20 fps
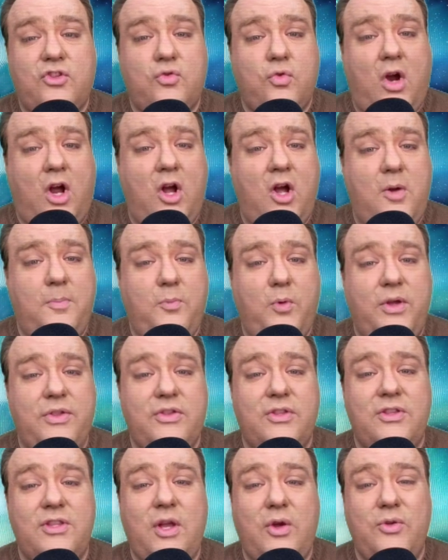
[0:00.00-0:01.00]
Straub
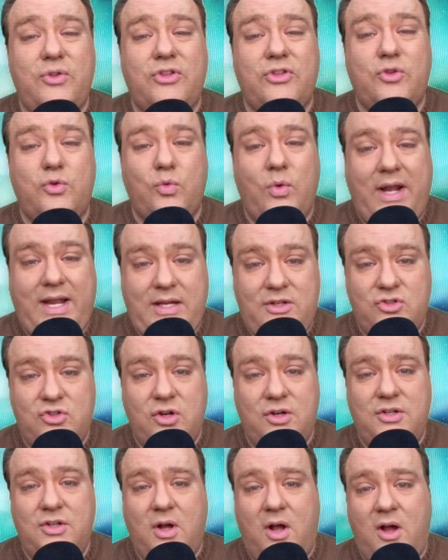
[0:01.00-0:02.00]
was no
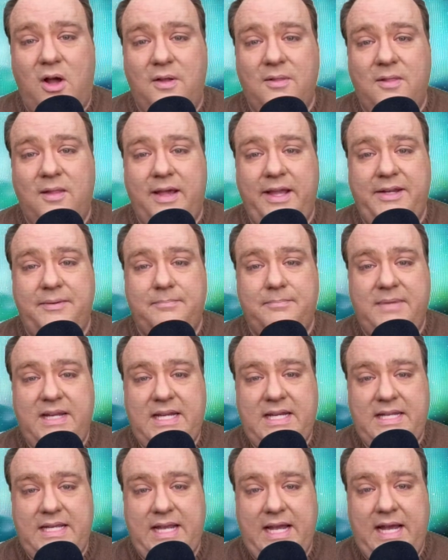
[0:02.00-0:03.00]
stranger to online
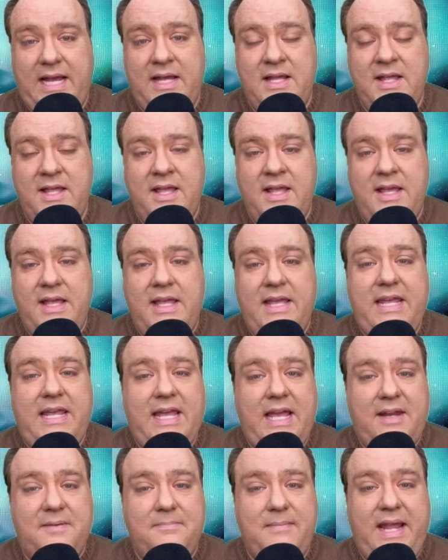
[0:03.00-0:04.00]
media. He
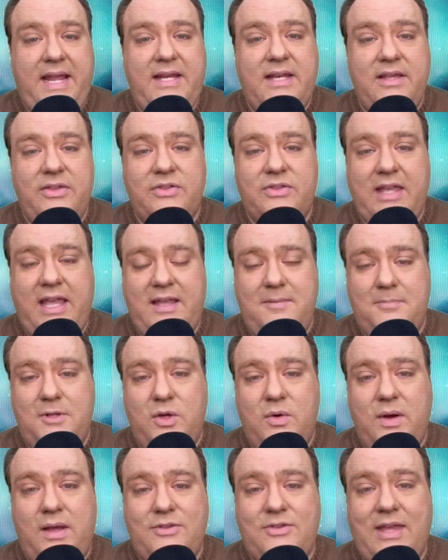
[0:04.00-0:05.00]
had made his
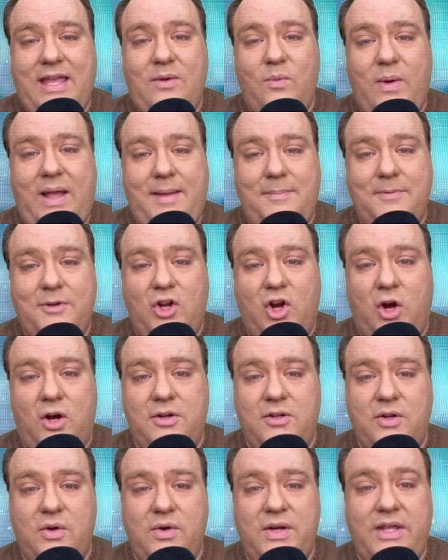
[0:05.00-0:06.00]
debut as a web
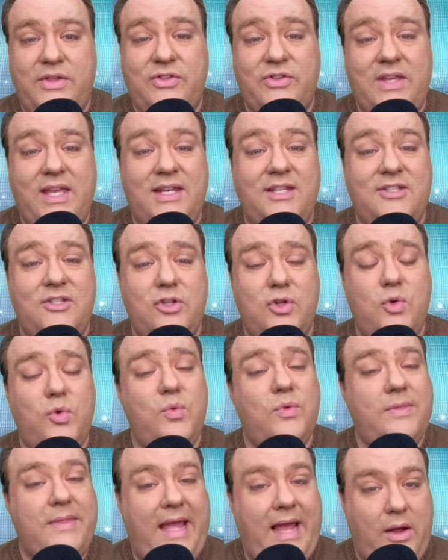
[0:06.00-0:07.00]
cartoonist in
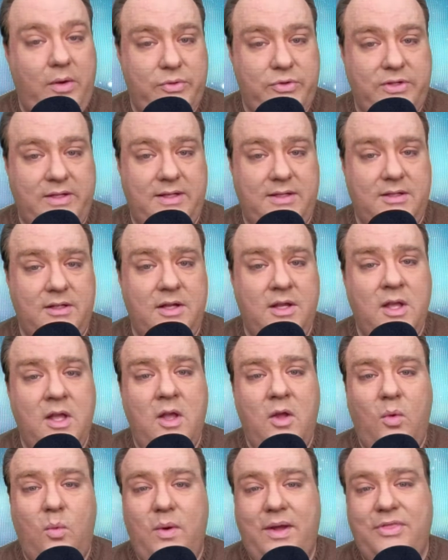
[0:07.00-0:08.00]
2000
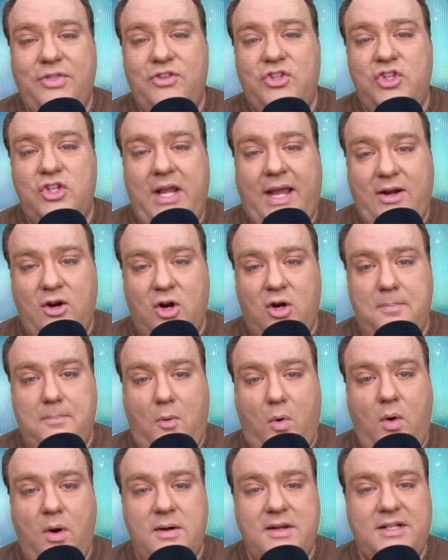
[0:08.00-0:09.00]
with
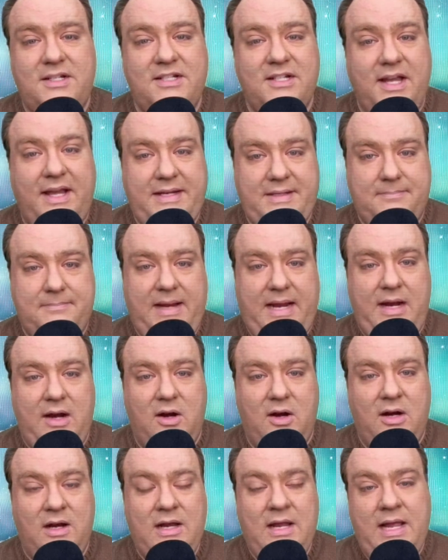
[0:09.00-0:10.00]
Checkerboard
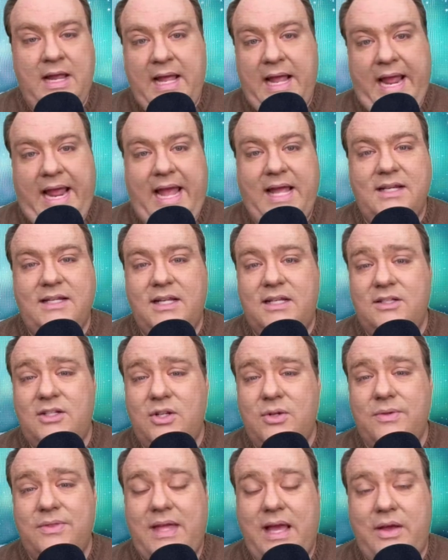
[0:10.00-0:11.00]
Nightmare, and in
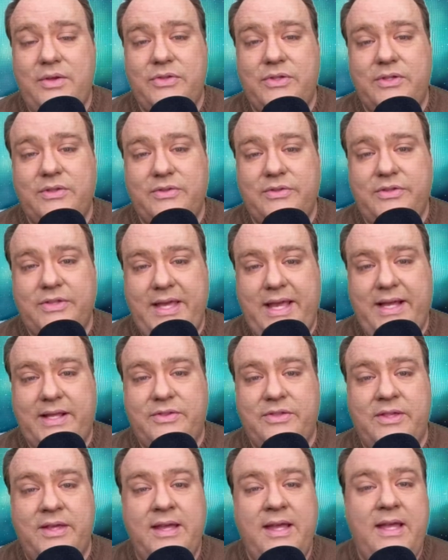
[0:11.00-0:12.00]

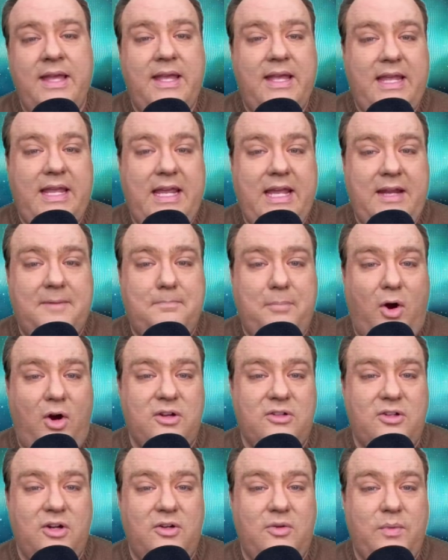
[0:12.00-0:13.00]
2006, he had
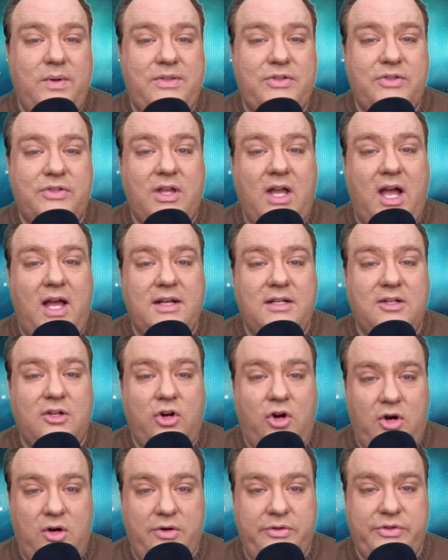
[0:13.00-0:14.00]
partnered with Scott
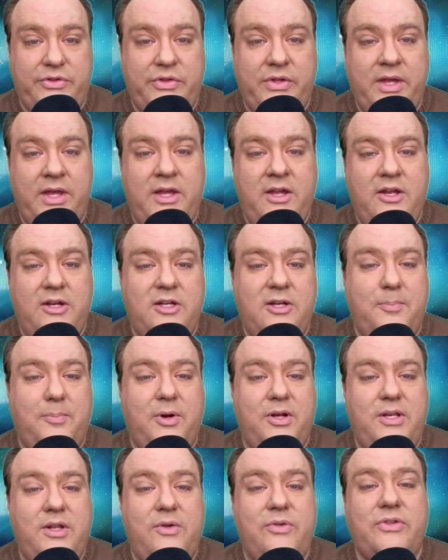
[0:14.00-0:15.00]
Kurtz to
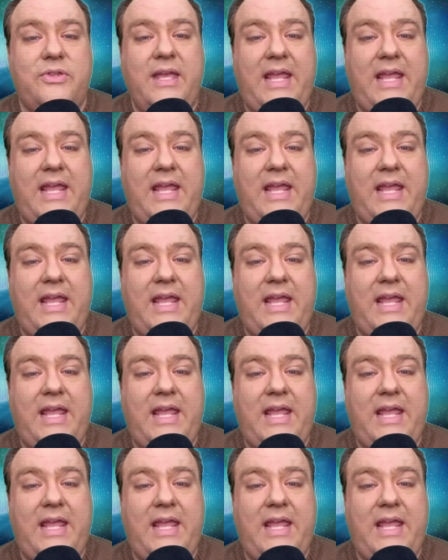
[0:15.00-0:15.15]
produce